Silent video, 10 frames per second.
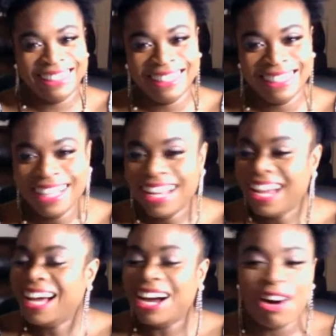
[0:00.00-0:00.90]

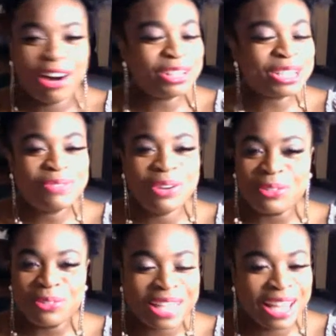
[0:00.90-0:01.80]
All the
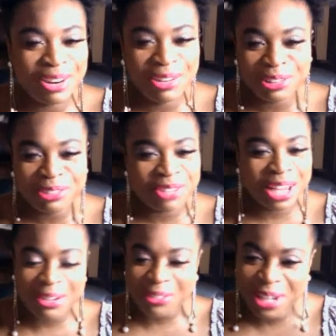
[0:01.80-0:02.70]
smoke. We can't hold it back.